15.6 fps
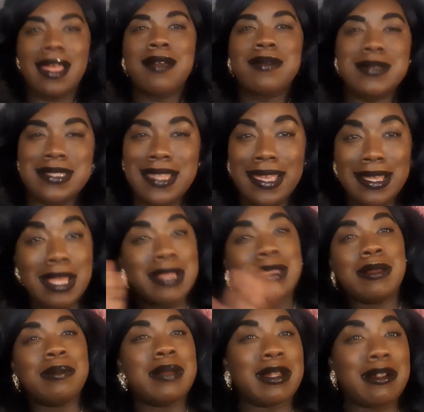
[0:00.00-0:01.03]
that was like a
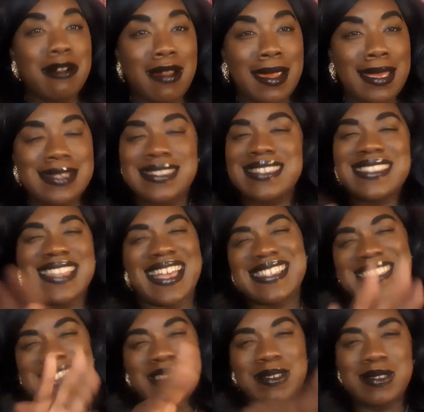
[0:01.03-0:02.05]
little bit of grass.
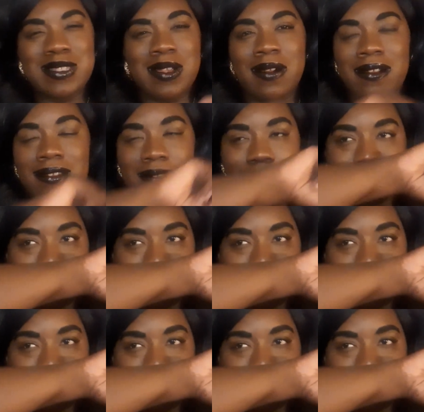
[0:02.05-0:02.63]
Nice, a little tart.